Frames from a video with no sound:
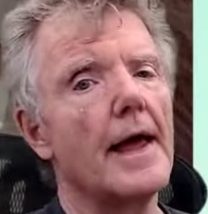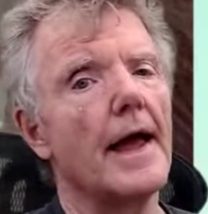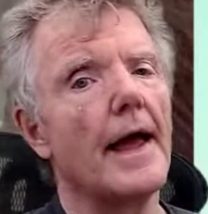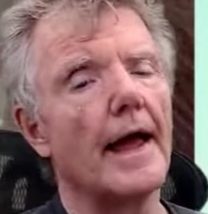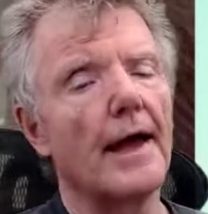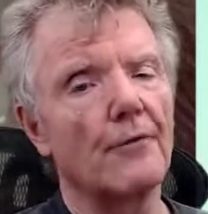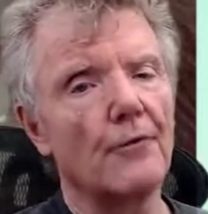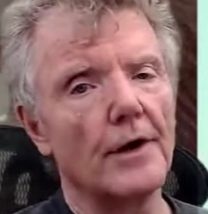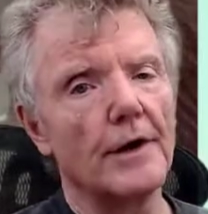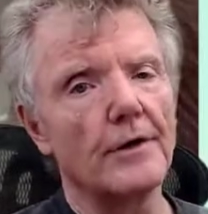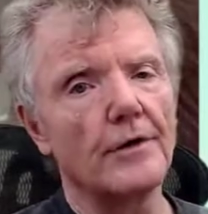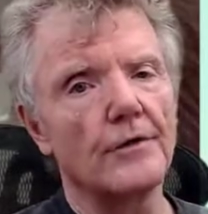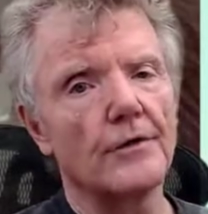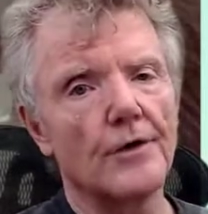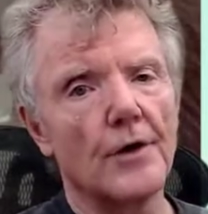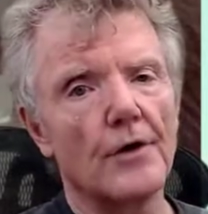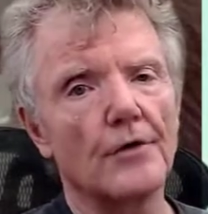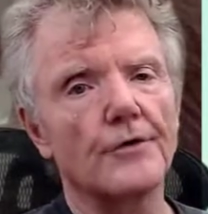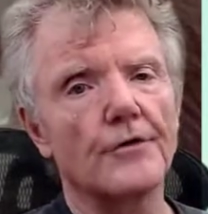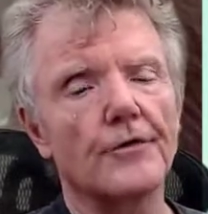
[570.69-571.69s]
And what you
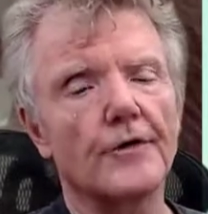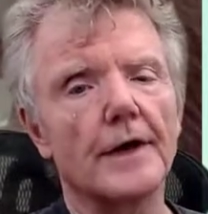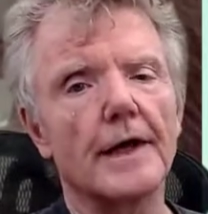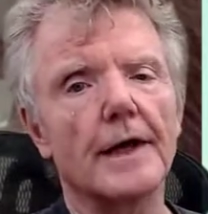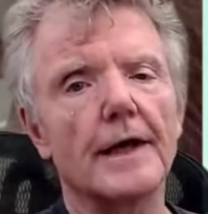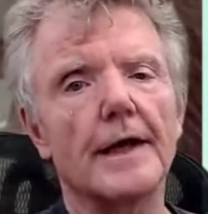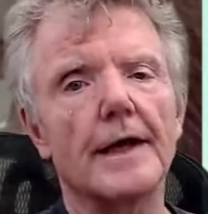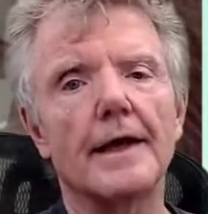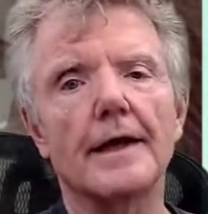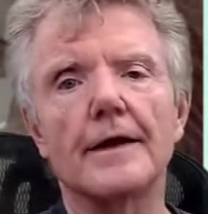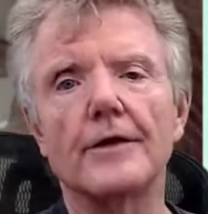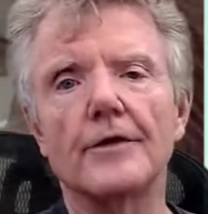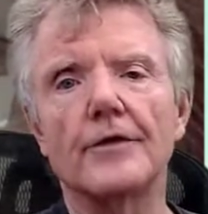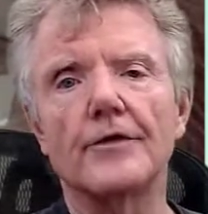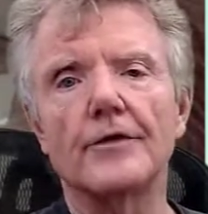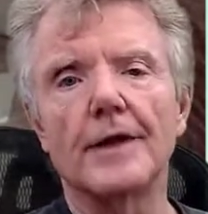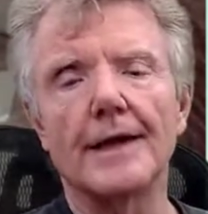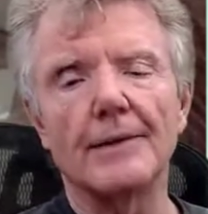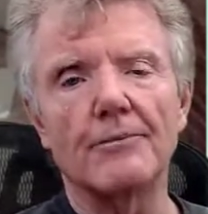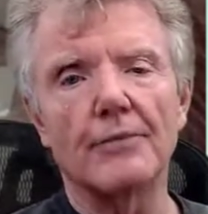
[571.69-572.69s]
don't see
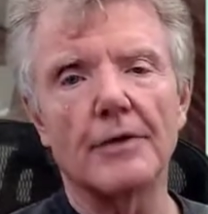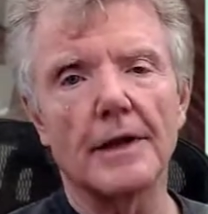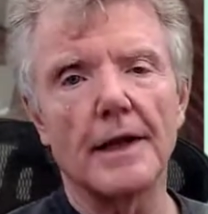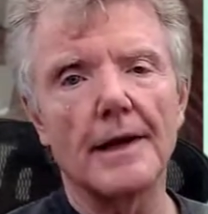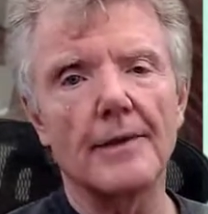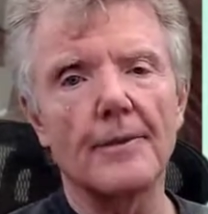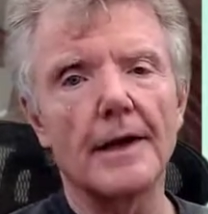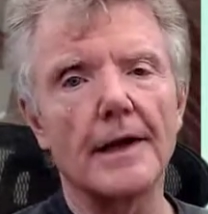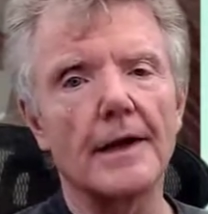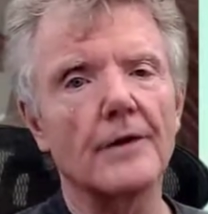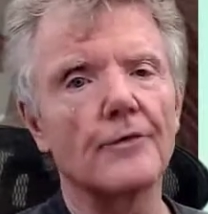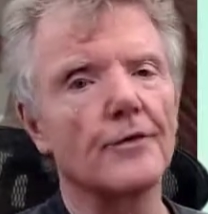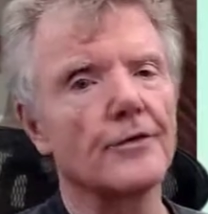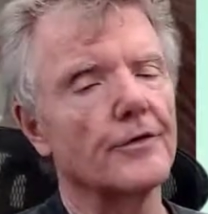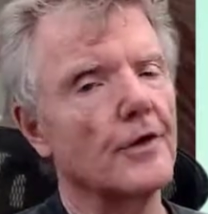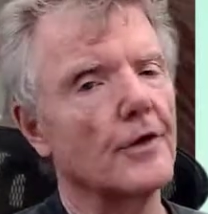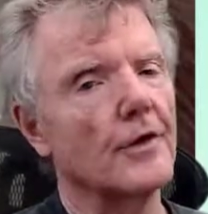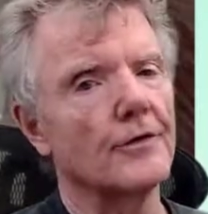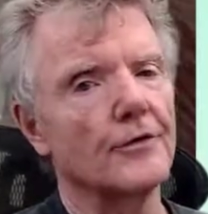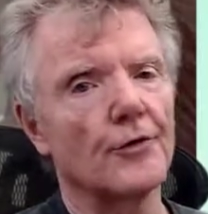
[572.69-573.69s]
is the plumbing was
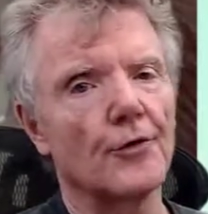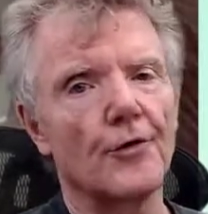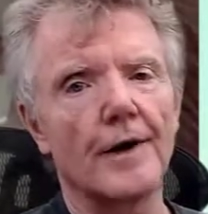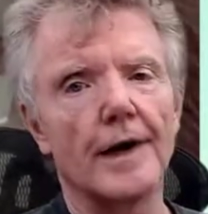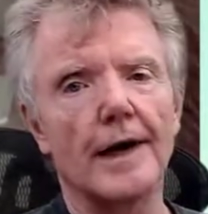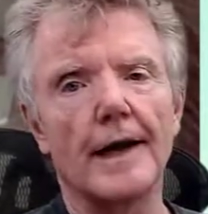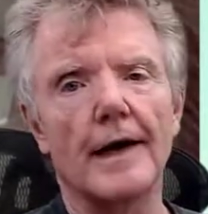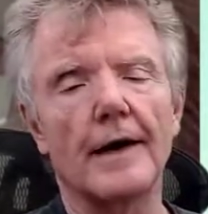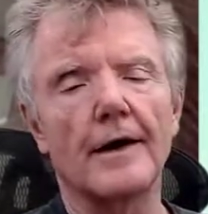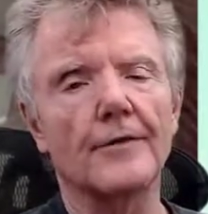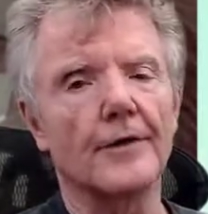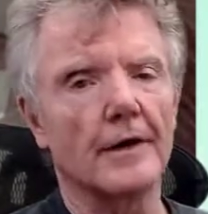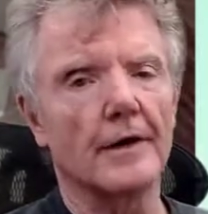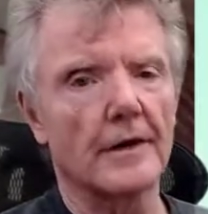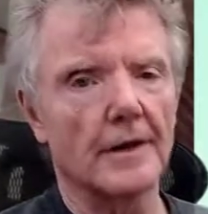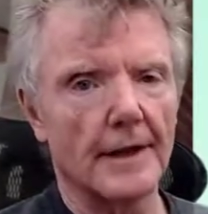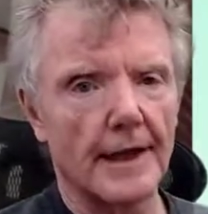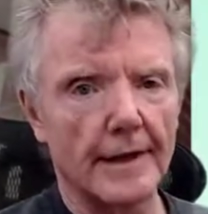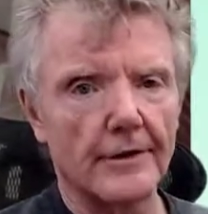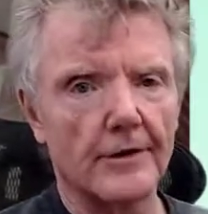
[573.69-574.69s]
all torn out, the
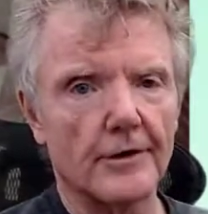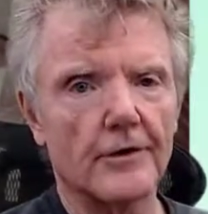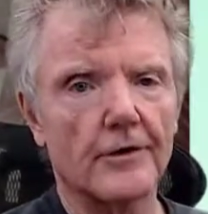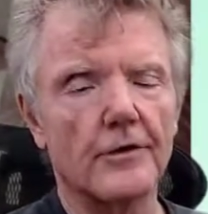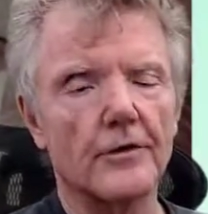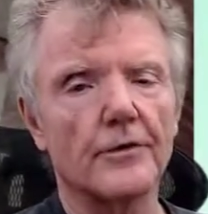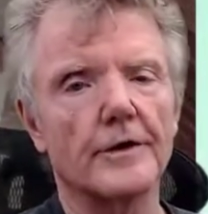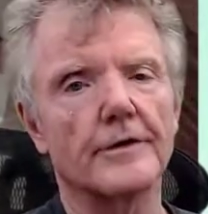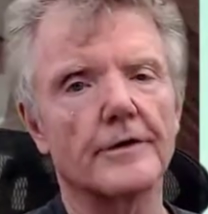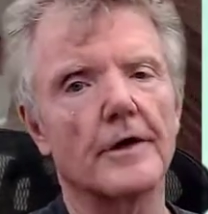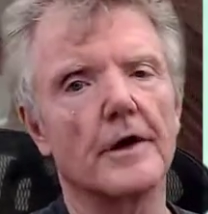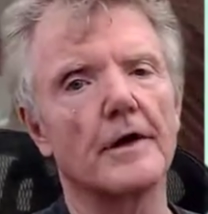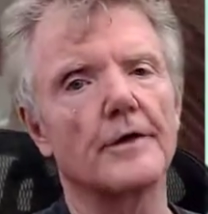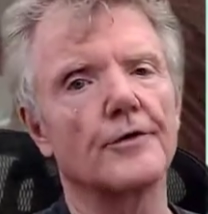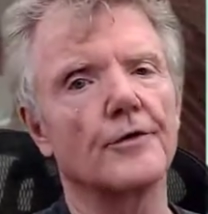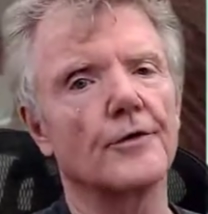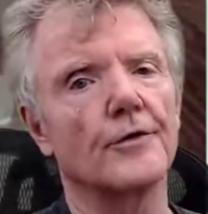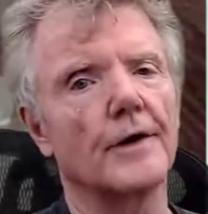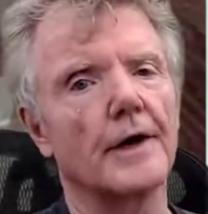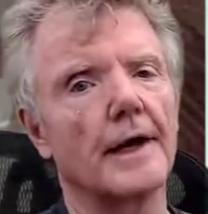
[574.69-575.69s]
electrical was all
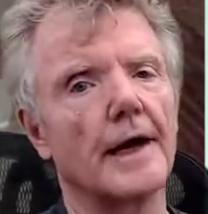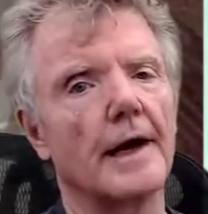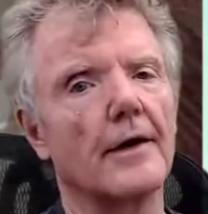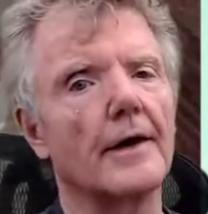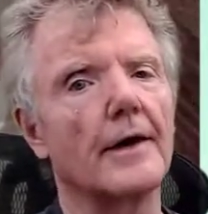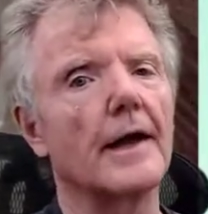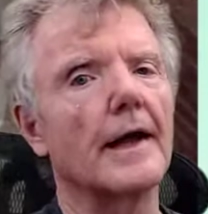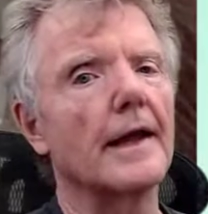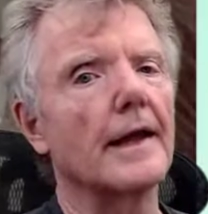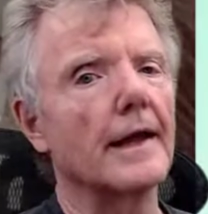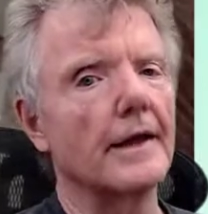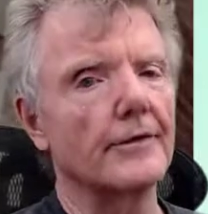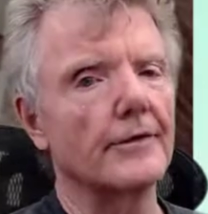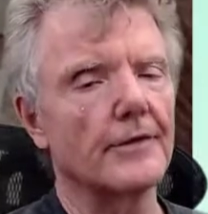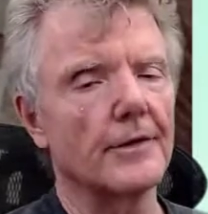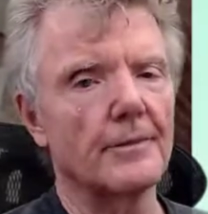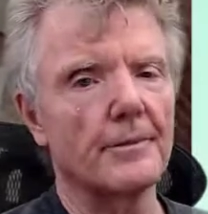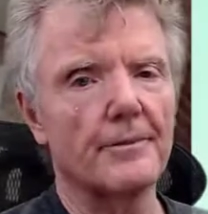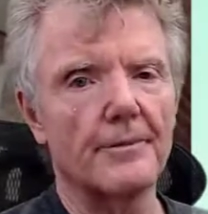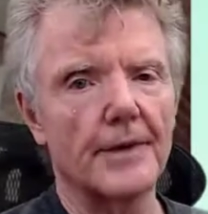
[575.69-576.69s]
torn out, and it's
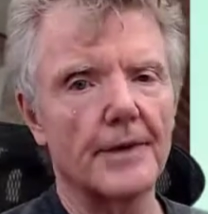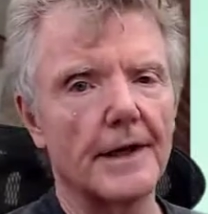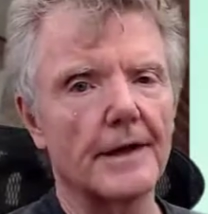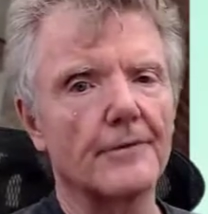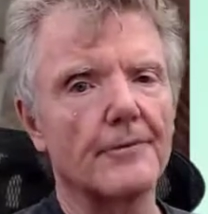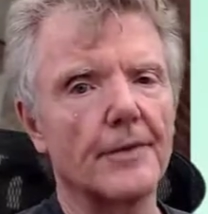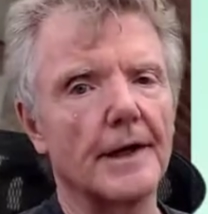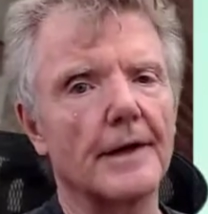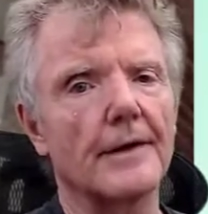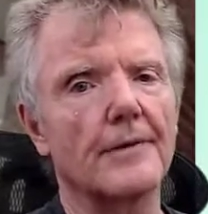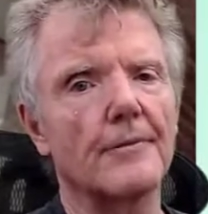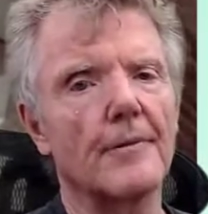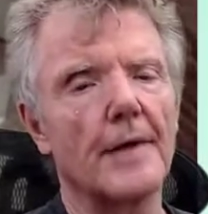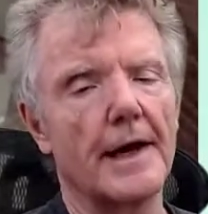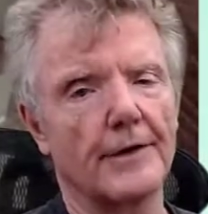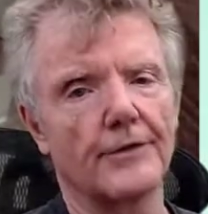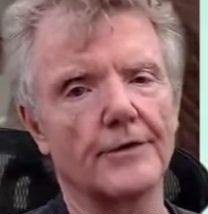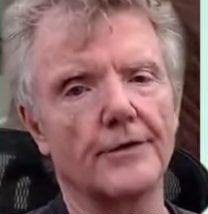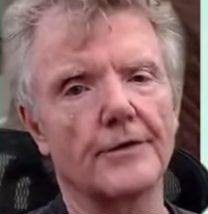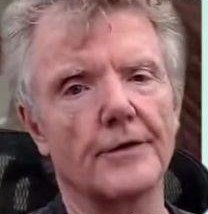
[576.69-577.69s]
a big, big
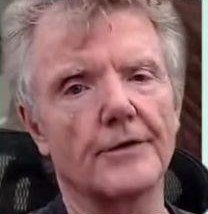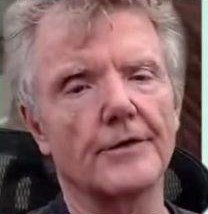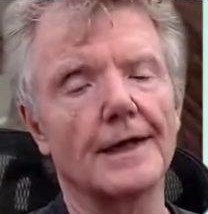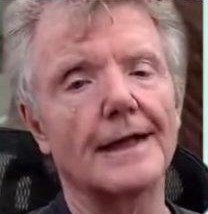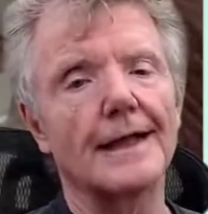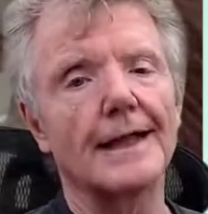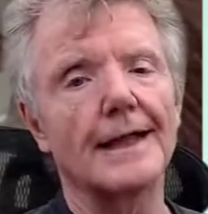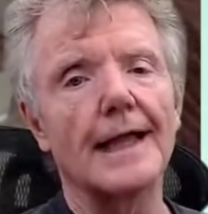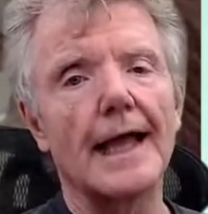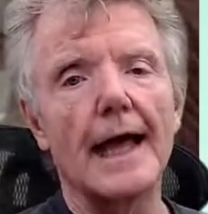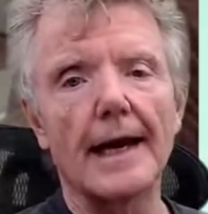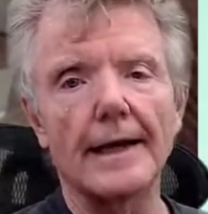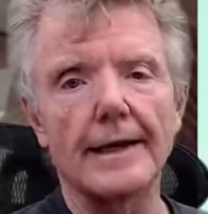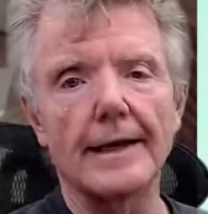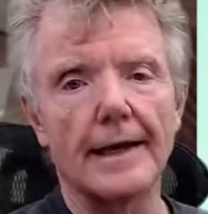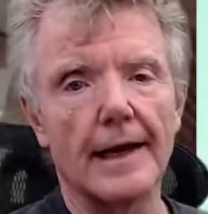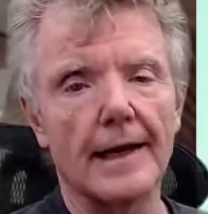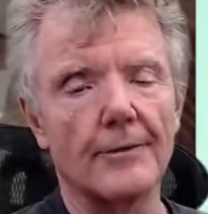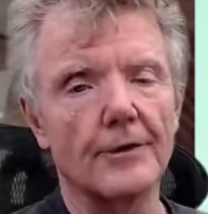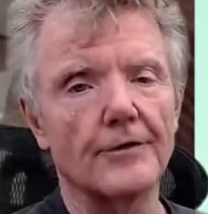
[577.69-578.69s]
mess. There's a lot of
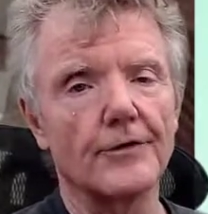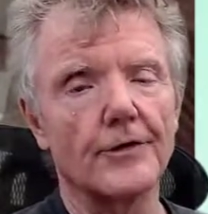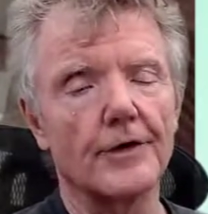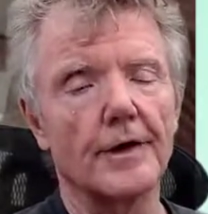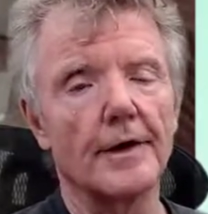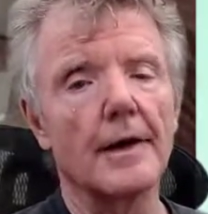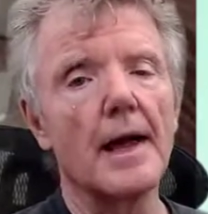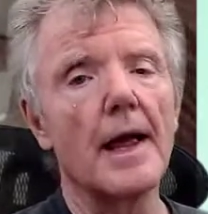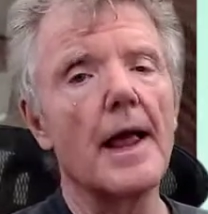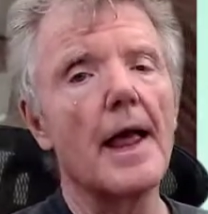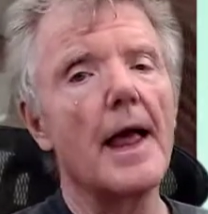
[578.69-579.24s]
damage here.